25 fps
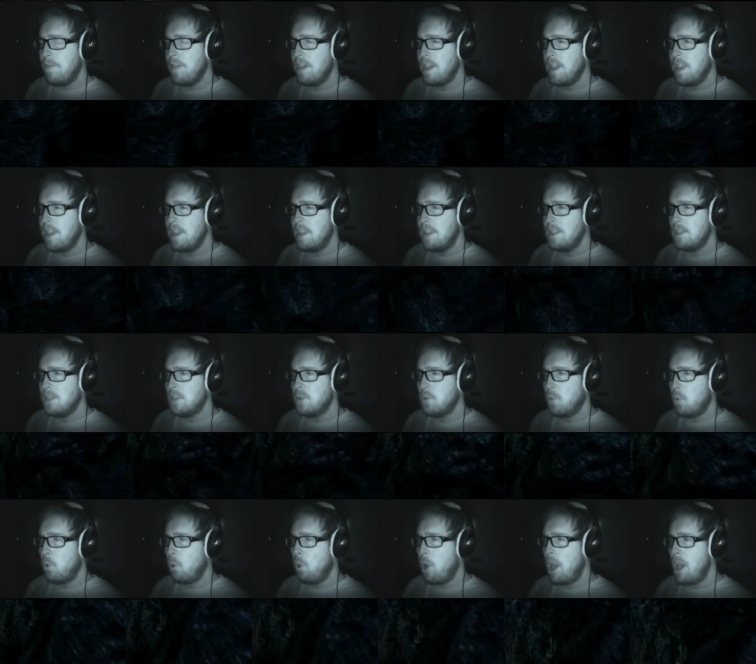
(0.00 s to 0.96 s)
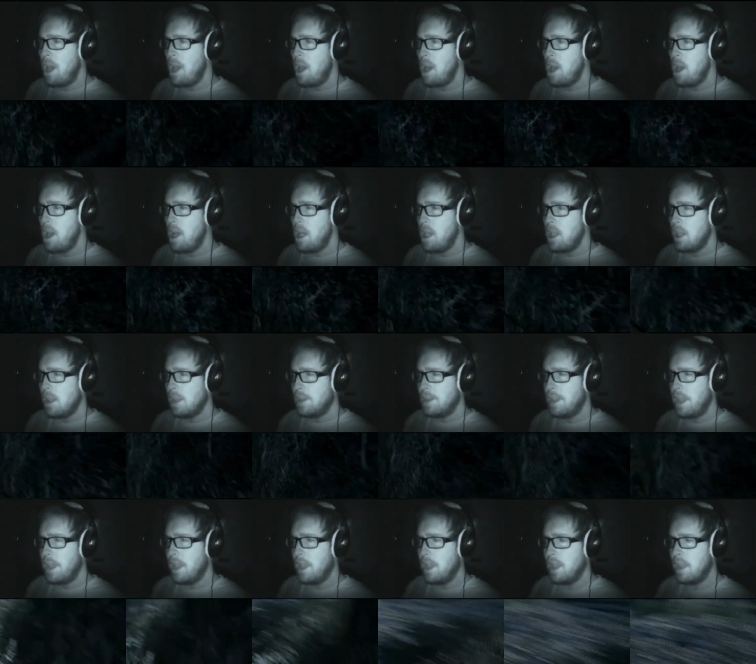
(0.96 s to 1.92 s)
this world.
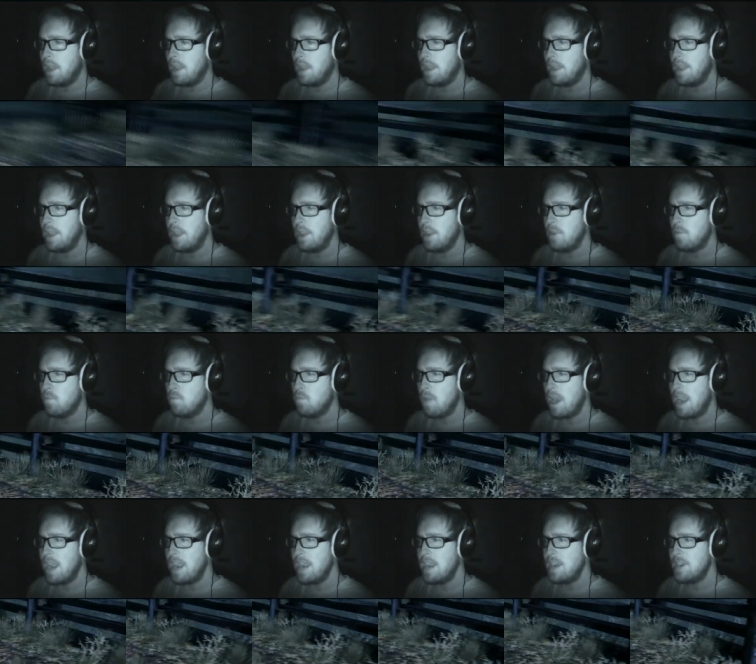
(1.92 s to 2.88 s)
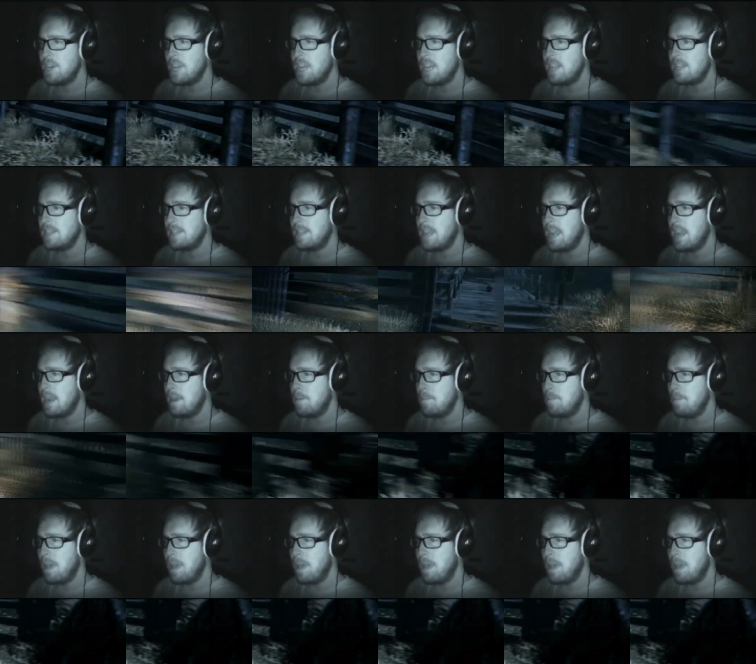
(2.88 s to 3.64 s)
It rages in